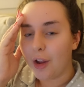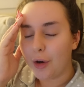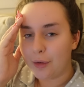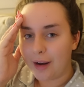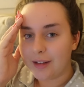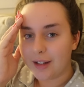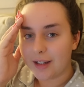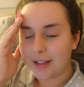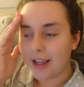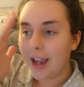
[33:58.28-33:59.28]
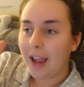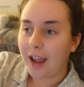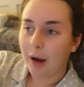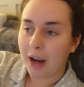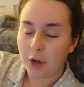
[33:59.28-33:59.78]
horrendous.
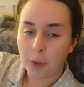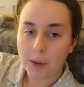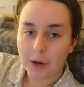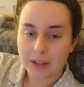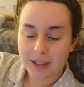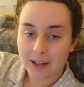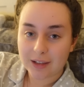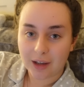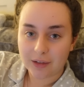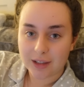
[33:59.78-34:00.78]
I know we all see ourselves